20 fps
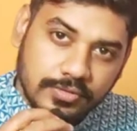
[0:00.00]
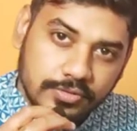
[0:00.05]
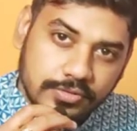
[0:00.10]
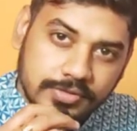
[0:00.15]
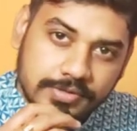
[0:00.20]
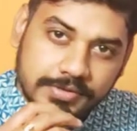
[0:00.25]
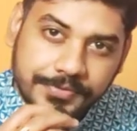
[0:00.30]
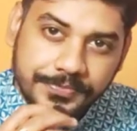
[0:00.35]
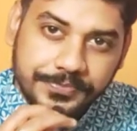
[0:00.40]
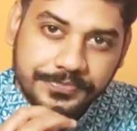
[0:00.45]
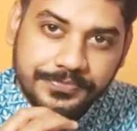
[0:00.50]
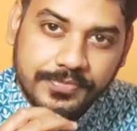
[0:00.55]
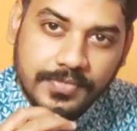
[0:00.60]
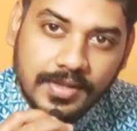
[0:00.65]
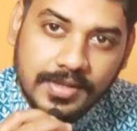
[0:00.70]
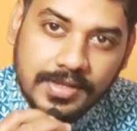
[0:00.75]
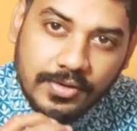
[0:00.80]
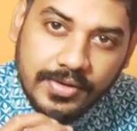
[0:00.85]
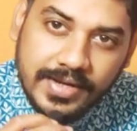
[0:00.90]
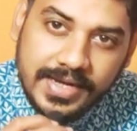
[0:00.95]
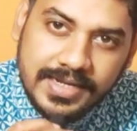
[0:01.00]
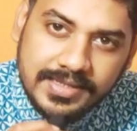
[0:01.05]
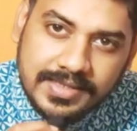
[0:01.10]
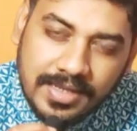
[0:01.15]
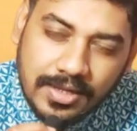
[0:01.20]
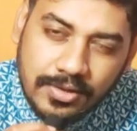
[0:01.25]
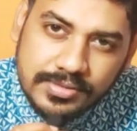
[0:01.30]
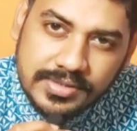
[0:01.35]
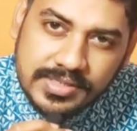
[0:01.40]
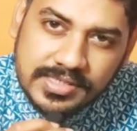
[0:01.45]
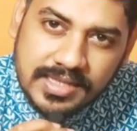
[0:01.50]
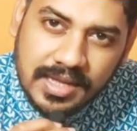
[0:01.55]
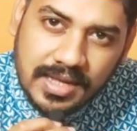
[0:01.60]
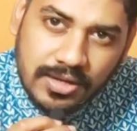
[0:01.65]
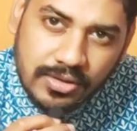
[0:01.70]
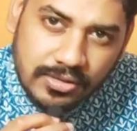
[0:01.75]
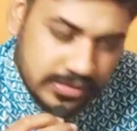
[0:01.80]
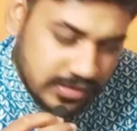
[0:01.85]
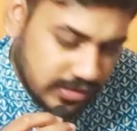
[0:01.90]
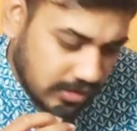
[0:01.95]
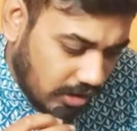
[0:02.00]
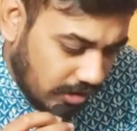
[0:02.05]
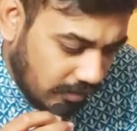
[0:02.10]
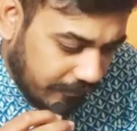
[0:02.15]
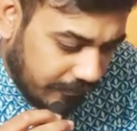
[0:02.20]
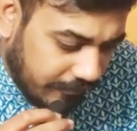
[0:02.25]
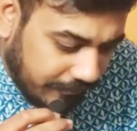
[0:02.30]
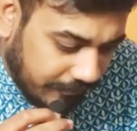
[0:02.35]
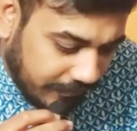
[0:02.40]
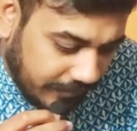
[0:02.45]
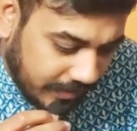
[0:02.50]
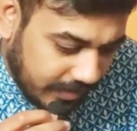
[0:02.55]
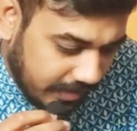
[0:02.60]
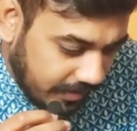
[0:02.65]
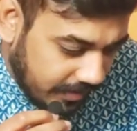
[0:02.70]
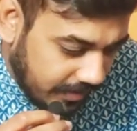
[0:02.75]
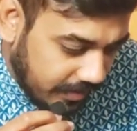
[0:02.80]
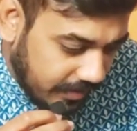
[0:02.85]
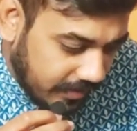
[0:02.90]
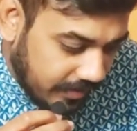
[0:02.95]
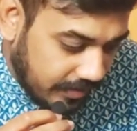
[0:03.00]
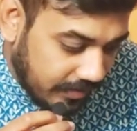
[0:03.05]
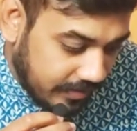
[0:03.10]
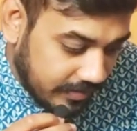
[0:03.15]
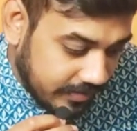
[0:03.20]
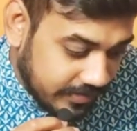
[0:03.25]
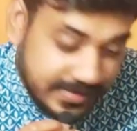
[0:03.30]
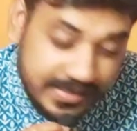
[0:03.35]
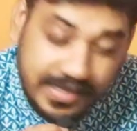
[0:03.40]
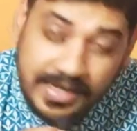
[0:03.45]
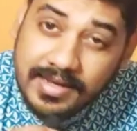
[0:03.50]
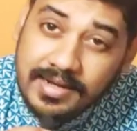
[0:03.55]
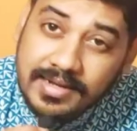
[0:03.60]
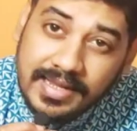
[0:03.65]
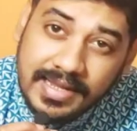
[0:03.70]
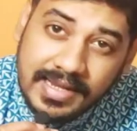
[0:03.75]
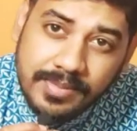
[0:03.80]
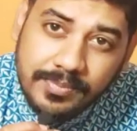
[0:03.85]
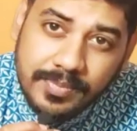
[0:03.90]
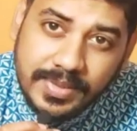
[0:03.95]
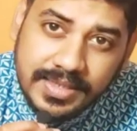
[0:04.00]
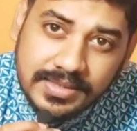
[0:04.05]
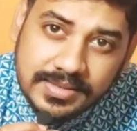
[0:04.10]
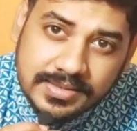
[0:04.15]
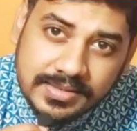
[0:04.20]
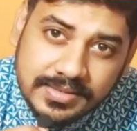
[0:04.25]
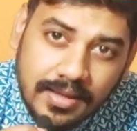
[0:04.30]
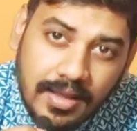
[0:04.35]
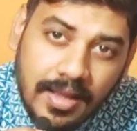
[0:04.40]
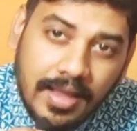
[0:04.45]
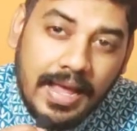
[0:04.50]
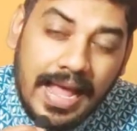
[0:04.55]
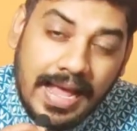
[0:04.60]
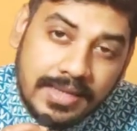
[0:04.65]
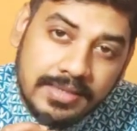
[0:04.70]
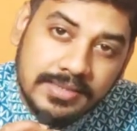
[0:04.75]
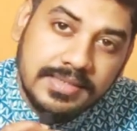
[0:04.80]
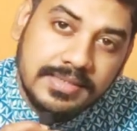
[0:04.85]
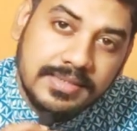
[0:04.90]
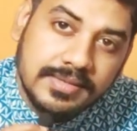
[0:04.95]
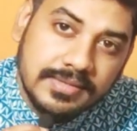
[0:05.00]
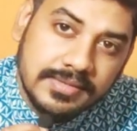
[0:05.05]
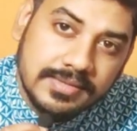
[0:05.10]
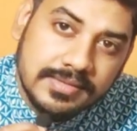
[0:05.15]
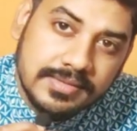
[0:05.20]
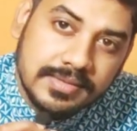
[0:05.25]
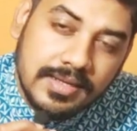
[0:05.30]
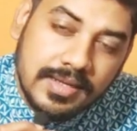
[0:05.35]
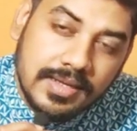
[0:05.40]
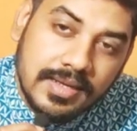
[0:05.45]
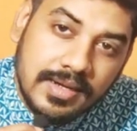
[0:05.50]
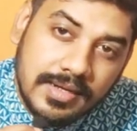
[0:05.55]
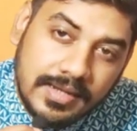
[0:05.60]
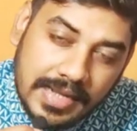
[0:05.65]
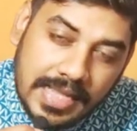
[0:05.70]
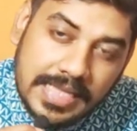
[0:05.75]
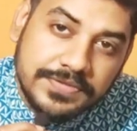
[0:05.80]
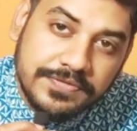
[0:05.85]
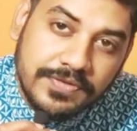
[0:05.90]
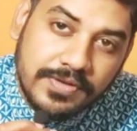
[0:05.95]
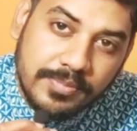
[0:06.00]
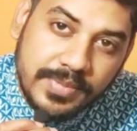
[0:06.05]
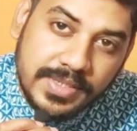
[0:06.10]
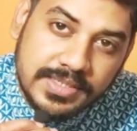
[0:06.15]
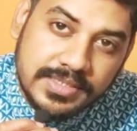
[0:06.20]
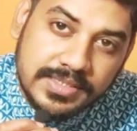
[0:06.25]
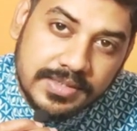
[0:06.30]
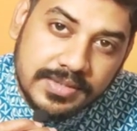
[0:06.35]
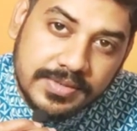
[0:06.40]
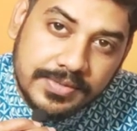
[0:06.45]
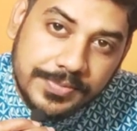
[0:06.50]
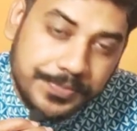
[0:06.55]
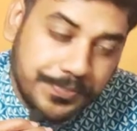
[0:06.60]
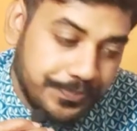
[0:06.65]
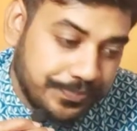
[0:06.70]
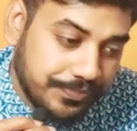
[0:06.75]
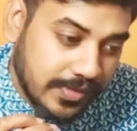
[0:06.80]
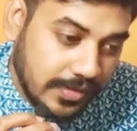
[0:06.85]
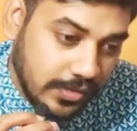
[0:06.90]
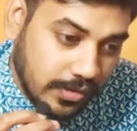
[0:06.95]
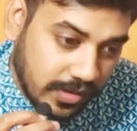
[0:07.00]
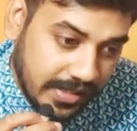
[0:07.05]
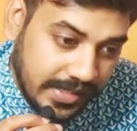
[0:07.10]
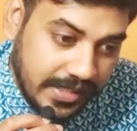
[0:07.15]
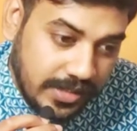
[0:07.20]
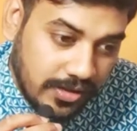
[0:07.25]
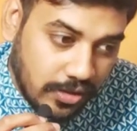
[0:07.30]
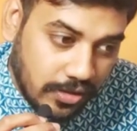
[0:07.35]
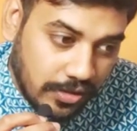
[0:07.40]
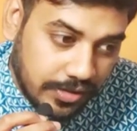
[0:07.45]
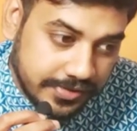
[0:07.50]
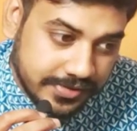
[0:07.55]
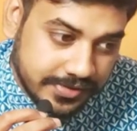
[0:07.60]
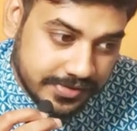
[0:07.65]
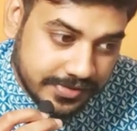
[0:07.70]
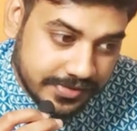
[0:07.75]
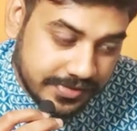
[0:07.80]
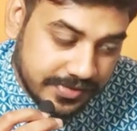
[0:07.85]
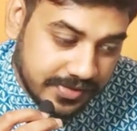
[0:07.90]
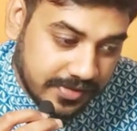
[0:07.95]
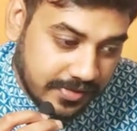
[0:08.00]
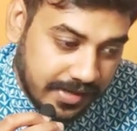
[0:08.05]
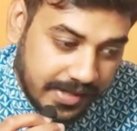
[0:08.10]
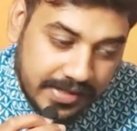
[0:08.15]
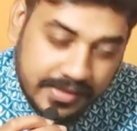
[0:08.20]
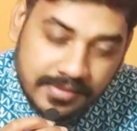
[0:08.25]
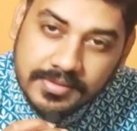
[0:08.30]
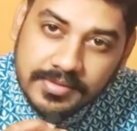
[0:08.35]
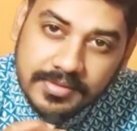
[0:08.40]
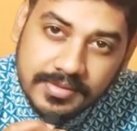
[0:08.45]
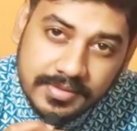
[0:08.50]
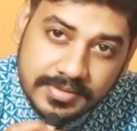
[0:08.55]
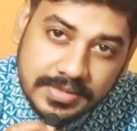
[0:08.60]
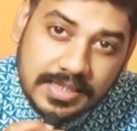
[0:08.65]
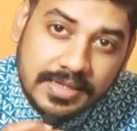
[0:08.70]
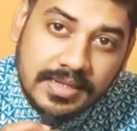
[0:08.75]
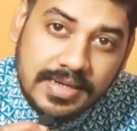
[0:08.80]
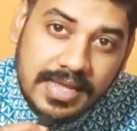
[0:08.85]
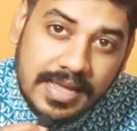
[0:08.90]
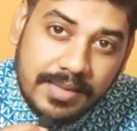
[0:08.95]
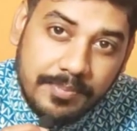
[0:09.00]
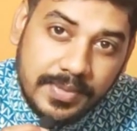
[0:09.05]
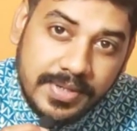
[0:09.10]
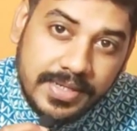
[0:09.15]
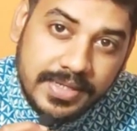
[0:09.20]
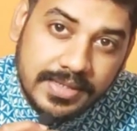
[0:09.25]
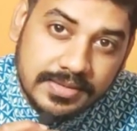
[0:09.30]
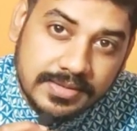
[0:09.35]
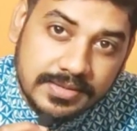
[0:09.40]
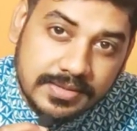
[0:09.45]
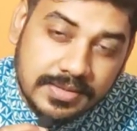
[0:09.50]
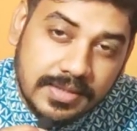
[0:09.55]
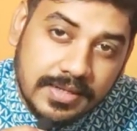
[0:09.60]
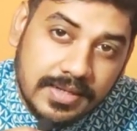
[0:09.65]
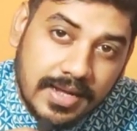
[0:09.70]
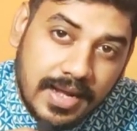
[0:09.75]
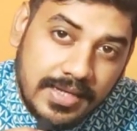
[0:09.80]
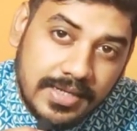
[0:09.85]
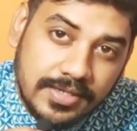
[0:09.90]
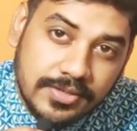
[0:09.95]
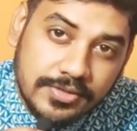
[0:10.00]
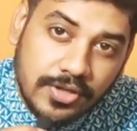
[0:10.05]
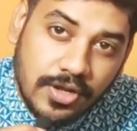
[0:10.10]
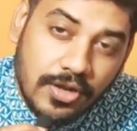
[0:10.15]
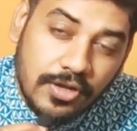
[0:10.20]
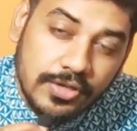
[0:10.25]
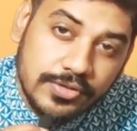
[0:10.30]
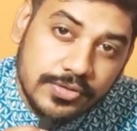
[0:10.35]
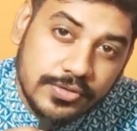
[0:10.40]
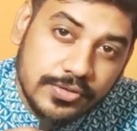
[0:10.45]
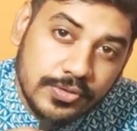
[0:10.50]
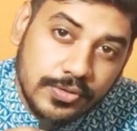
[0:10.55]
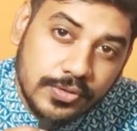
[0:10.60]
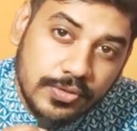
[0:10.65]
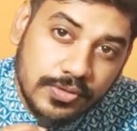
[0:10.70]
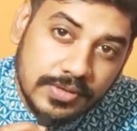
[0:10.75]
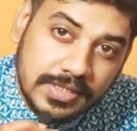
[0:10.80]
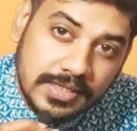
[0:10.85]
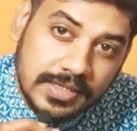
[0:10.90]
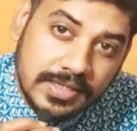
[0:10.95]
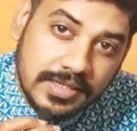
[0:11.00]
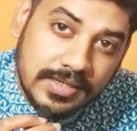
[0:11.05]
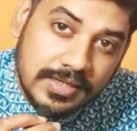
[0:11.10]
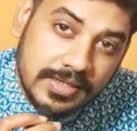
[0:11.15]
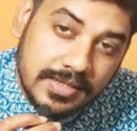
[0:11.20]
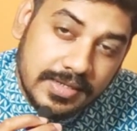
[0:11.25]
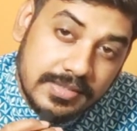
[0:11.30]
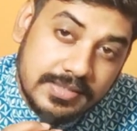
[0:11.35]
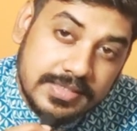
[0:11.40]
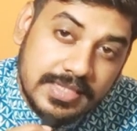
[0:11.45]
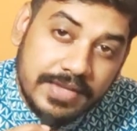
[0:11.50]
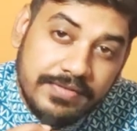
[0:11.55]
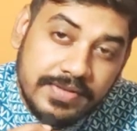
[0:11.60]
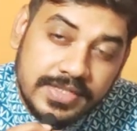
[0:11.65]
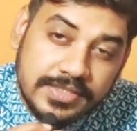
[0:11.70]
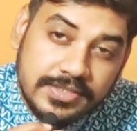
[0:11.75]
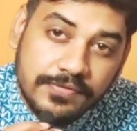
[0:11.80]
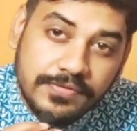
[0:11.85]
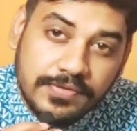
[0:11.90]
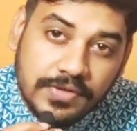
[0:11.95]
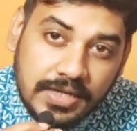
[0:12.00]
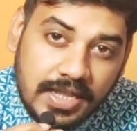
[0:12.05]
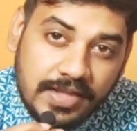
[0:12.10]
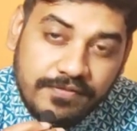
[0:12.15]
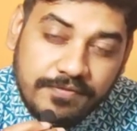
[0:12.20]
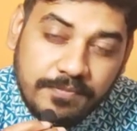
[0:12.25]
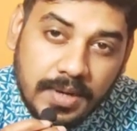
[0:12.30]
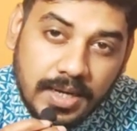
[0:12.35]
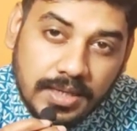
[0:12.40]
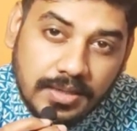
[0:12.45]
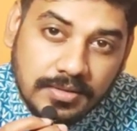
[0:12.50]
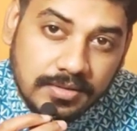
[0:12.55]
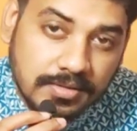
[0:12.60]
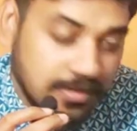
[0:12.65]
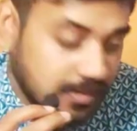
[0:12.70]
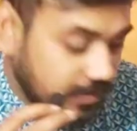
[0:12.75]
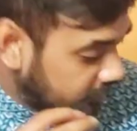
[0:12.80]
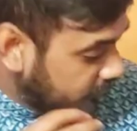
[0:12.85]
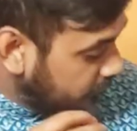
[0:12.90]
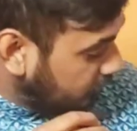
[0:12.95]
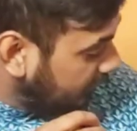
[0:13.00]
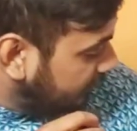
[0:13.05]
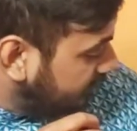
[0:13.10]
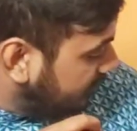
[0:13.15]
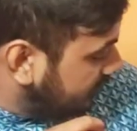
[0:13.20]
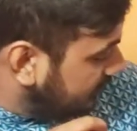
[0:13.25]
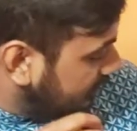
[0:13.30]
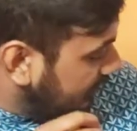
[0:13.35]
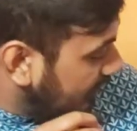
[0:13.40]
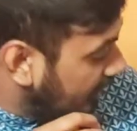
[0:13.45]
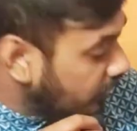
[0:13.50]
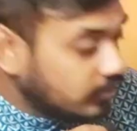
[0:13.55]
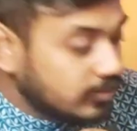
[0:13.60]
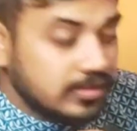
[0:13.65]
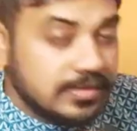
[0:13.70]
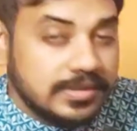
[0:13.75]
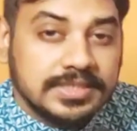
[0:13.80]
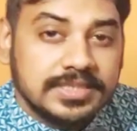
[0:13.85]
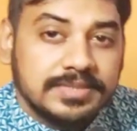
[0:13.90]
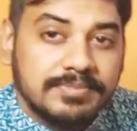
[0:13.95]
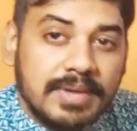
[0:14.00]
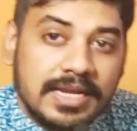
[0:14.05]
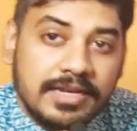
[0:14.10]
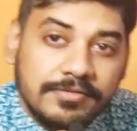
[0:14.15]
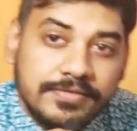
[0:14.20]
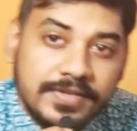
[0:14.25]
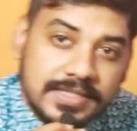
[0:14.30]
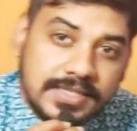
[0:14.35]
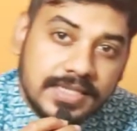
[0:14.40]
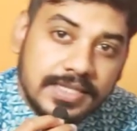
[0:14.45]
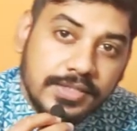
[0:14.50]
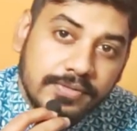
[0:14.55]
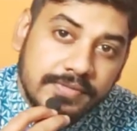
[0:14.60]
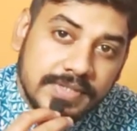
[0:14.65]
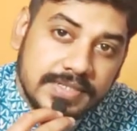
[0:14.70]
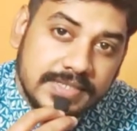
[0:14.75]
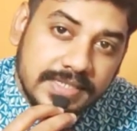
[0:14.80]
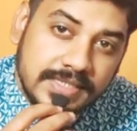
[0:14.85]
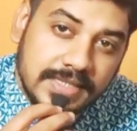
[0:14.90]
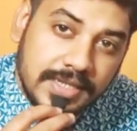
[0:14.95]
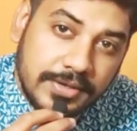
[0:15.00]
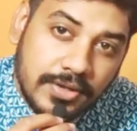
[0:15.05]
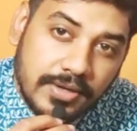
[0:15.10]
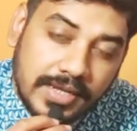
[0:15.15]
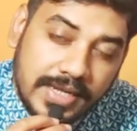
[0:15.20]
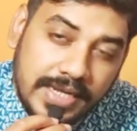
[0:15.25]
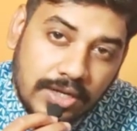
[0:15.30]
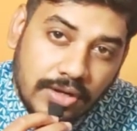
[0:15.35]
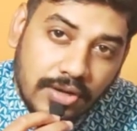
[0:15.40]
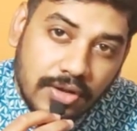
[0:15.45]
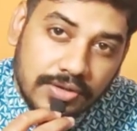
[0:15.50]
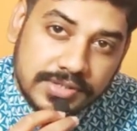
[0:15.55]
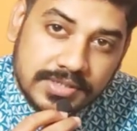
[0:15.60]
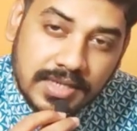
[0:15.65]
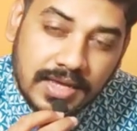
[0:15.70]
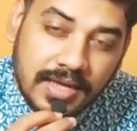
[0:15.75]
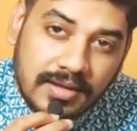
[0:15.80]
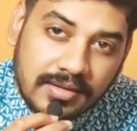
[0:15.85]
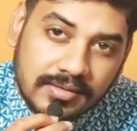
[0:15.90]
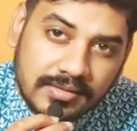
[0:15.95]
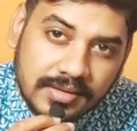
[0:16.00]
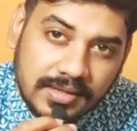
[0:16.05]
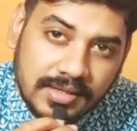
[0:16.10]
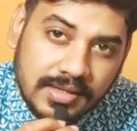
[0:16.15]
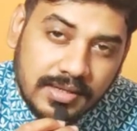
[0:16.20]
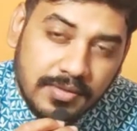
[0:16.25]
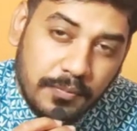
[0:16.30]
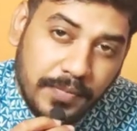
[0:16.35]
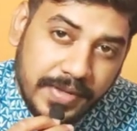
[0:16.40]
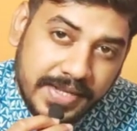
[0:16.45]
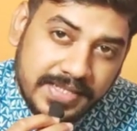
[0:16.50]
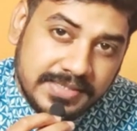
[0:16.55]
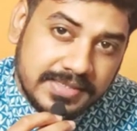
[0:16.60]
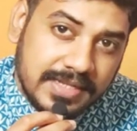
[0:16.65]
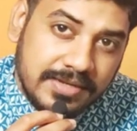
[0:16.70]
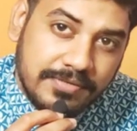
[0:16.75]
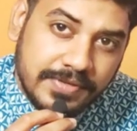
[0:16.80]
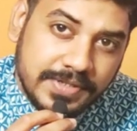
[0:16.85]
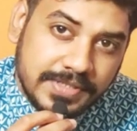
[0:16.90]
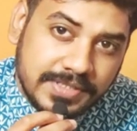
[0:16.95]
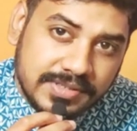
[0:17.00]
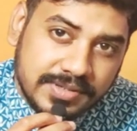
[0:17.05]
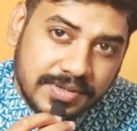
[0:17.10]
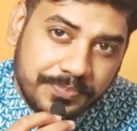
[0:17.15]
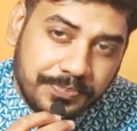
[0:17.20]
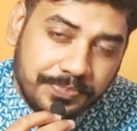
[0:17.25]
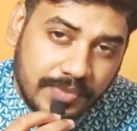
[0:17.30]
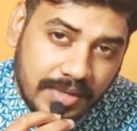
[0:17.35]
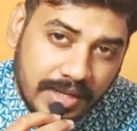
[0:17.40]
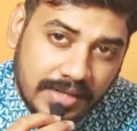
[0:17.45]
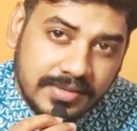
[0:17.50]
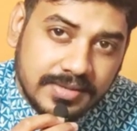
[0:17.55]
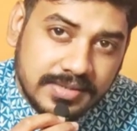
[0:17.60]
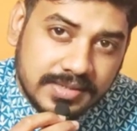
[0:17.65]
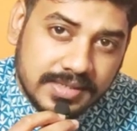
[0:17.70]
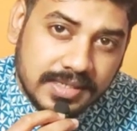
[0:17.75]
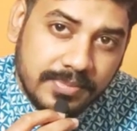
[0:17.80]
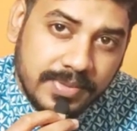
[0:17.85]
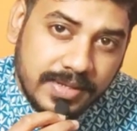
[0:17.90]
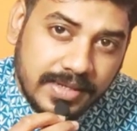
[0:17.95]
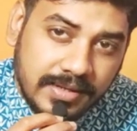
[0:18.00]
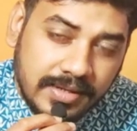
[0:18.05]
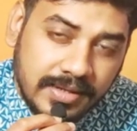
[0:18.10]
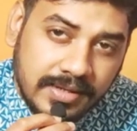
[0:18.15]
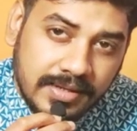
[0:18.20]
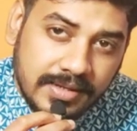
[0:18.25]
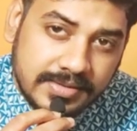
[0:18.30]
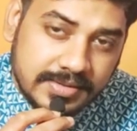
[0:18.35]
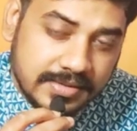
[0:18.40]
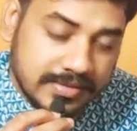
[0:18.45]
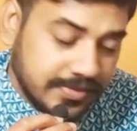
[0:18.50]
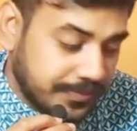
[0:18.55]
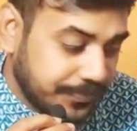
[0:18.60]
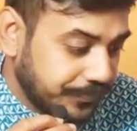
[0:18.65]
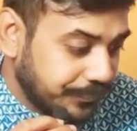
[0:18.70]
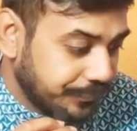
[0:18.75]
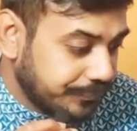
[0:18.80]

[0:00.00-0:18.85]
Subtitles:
house, now 8th house is the house of secret enemies, accidents, transformation, your in-laws, right? Sudden happenings, and it is also the savings of your life partner. So if this Rahu is malefic, then you will see that your in-laws are very selfish and disturbing in nature,